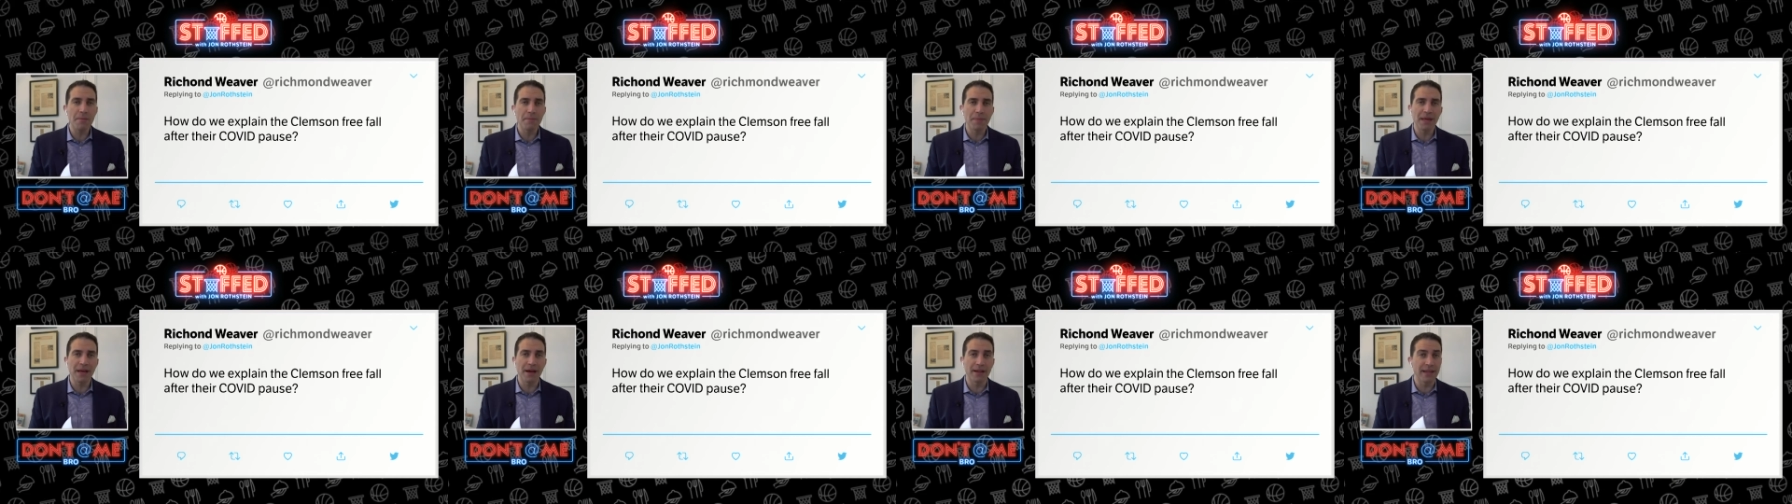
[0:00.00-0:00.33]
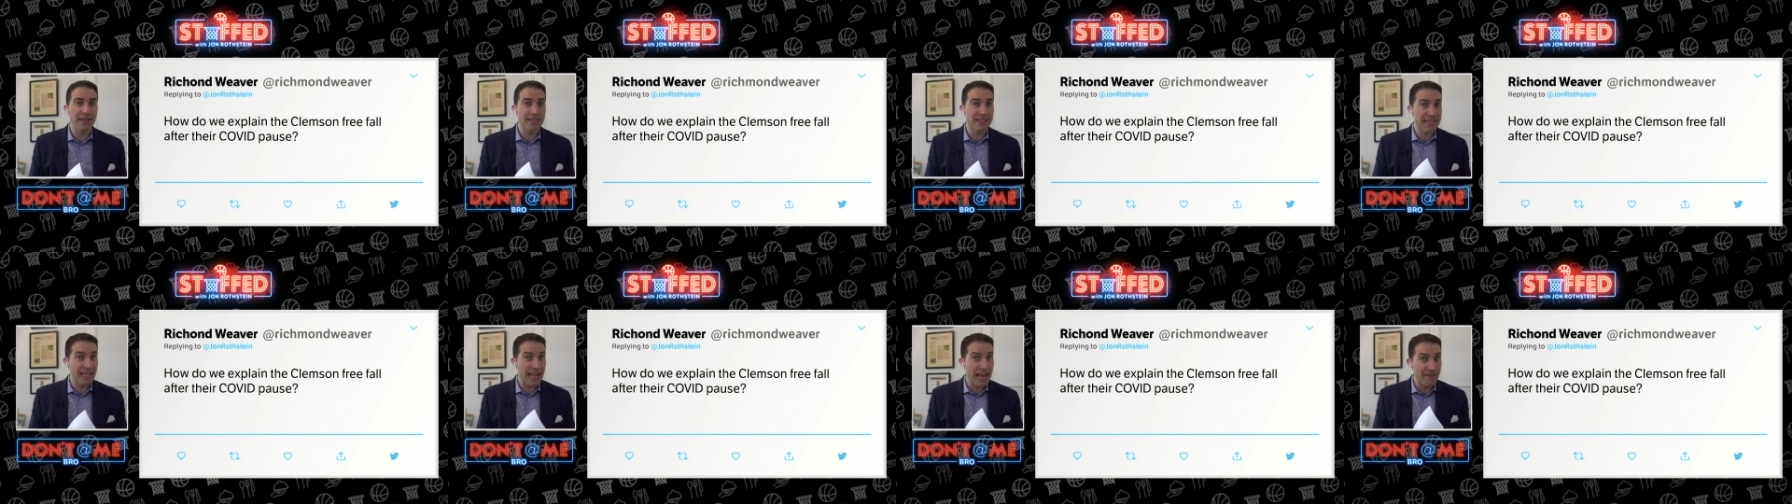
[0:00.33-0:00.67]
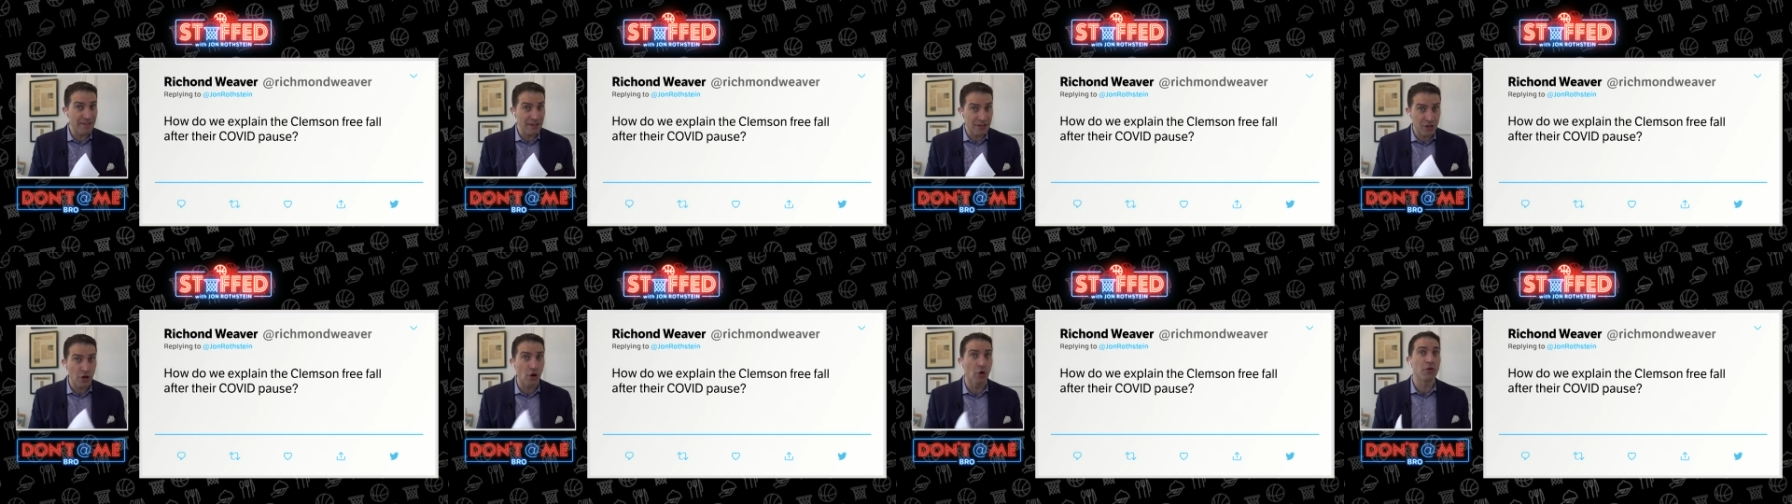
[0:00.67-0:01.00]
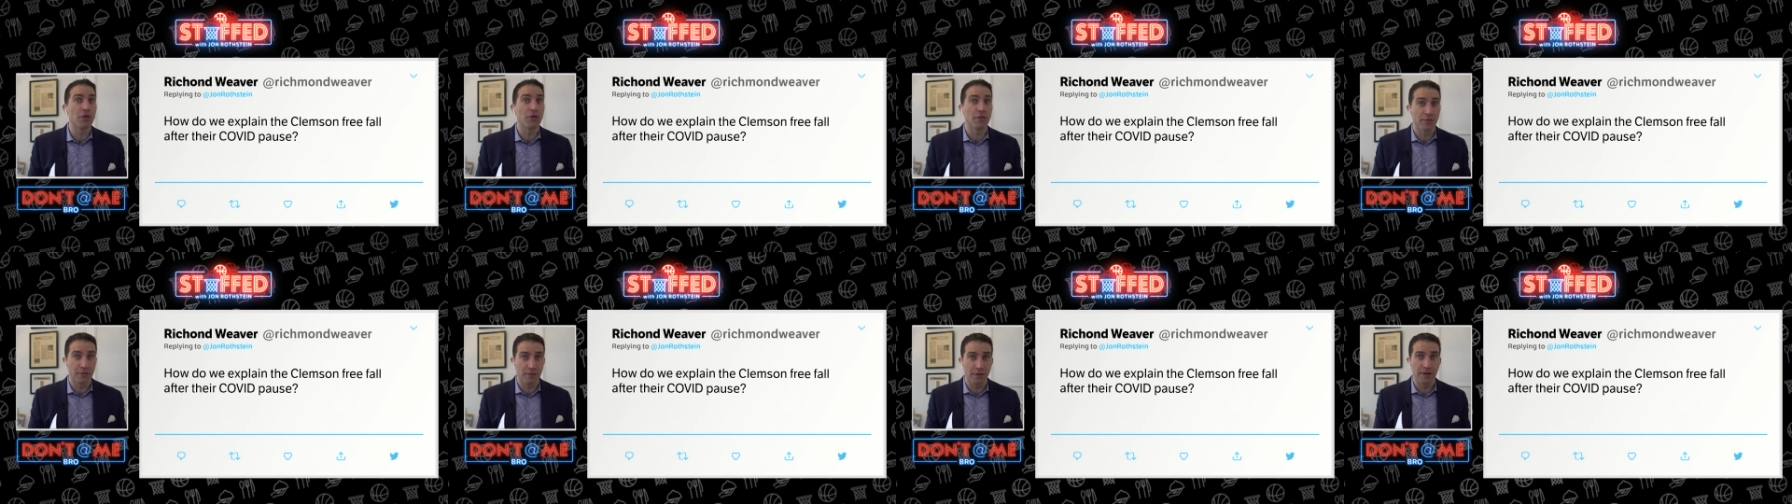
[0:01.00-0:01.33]
unless they have a
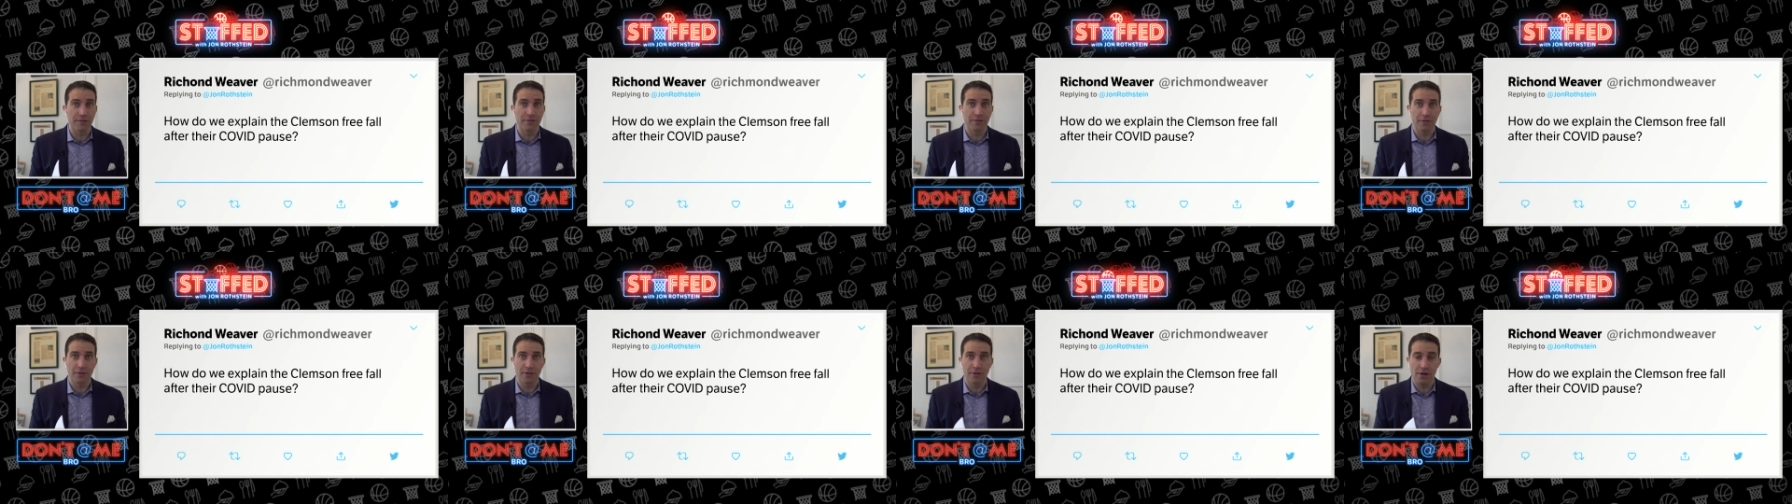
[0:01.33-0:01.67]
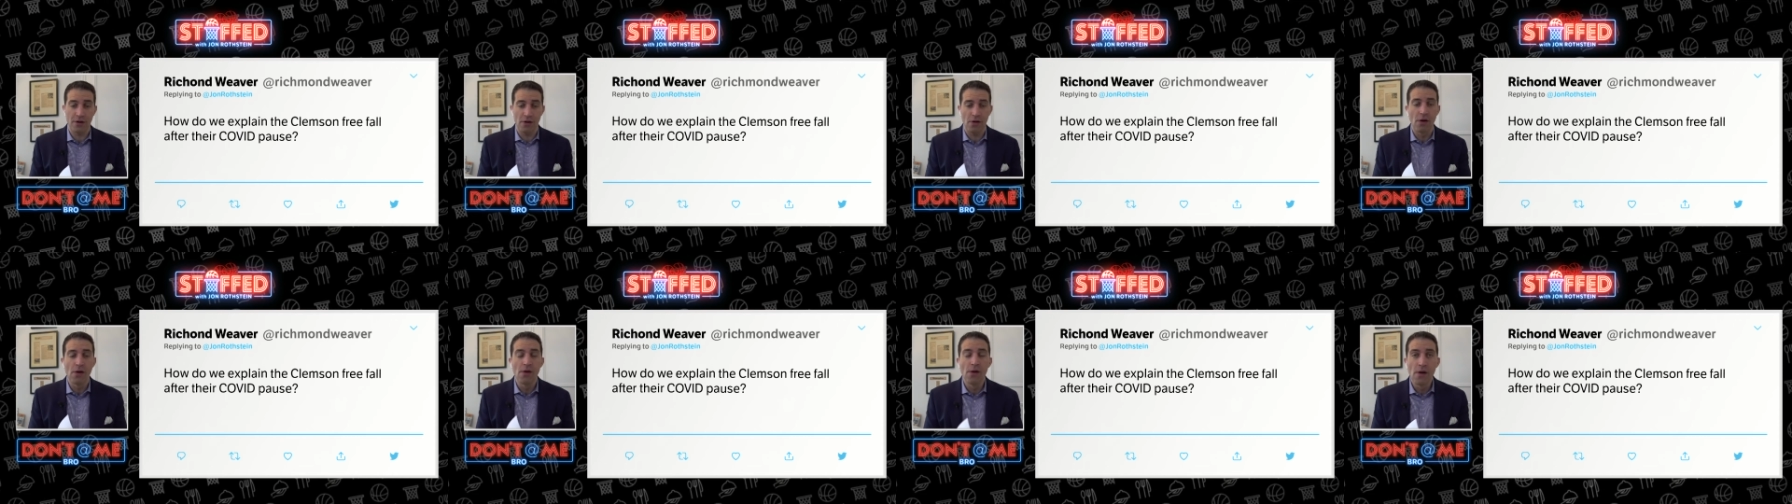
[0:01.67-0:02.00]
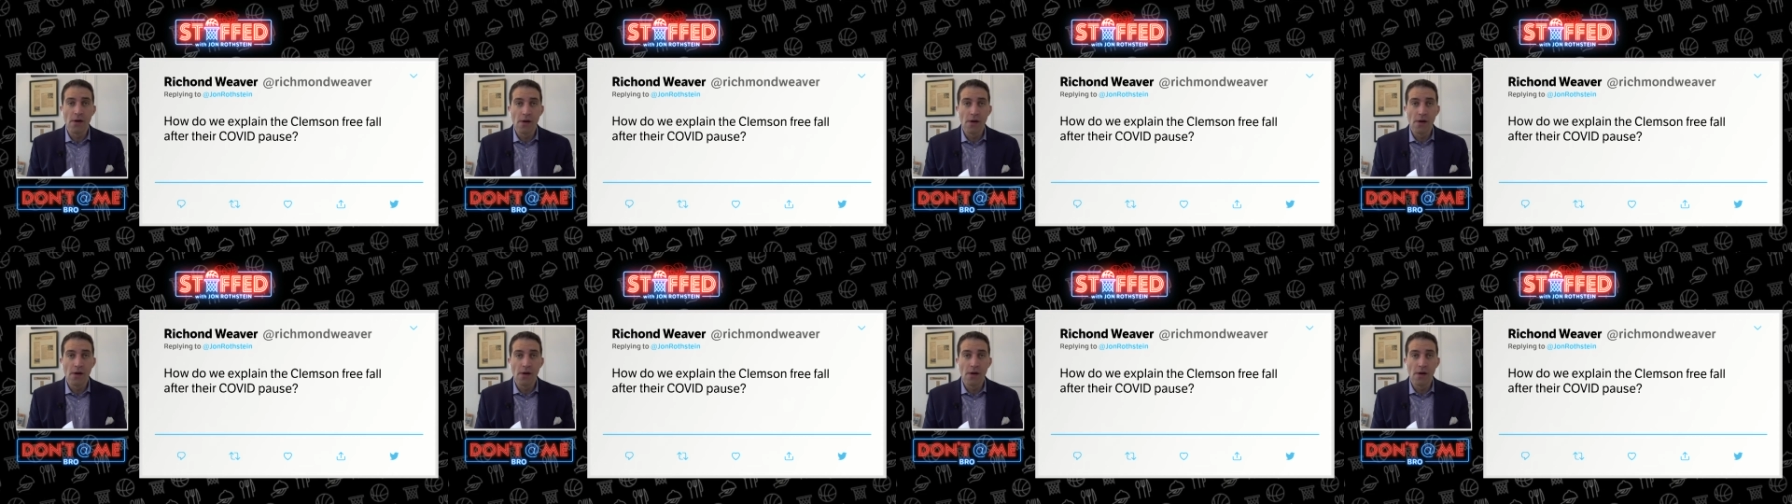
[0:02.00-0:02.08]
total free-for-all,